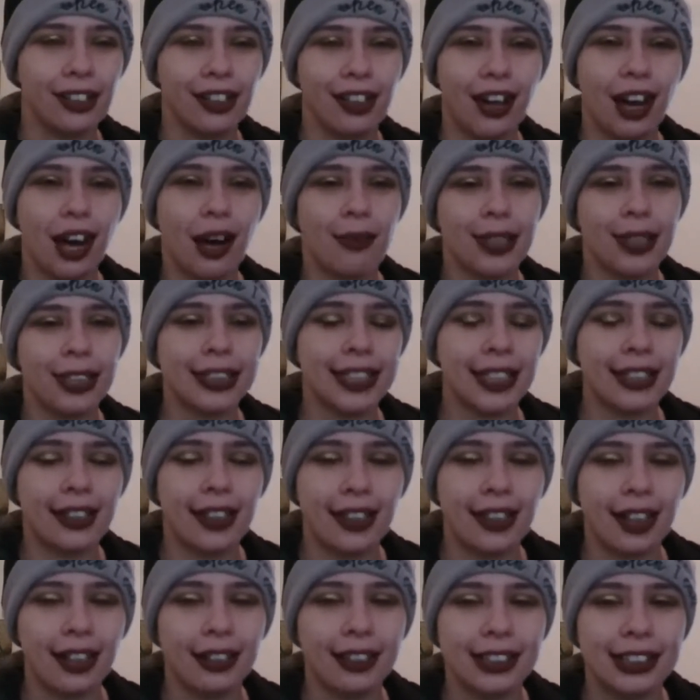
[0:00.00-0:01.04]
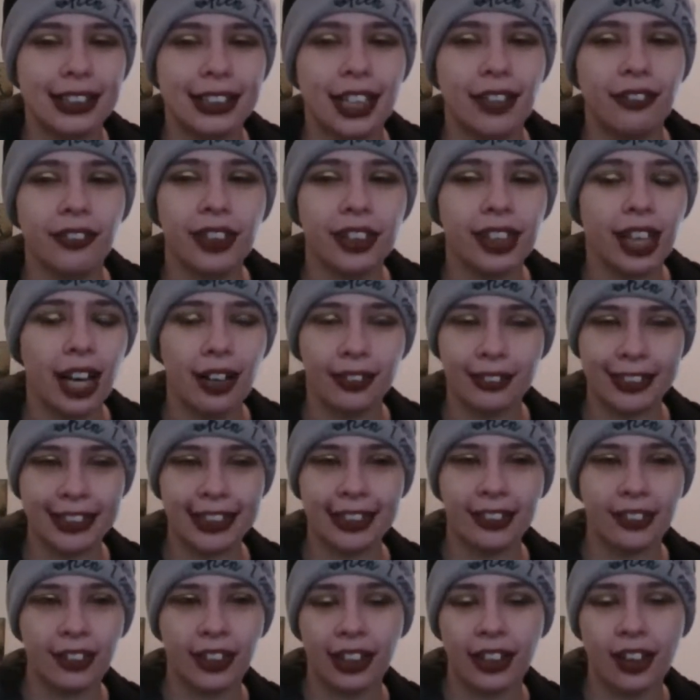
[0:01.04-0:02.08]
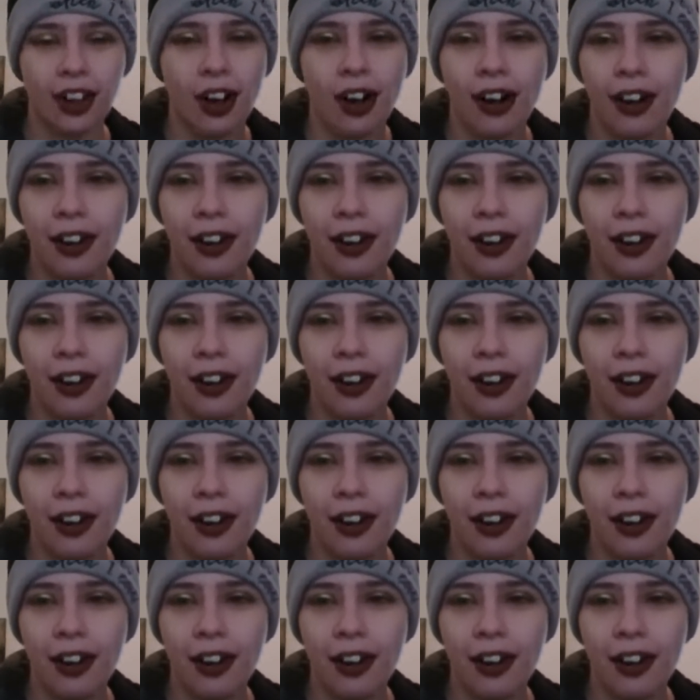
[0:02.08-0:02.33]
any comments on that kind of stuff, then obviously click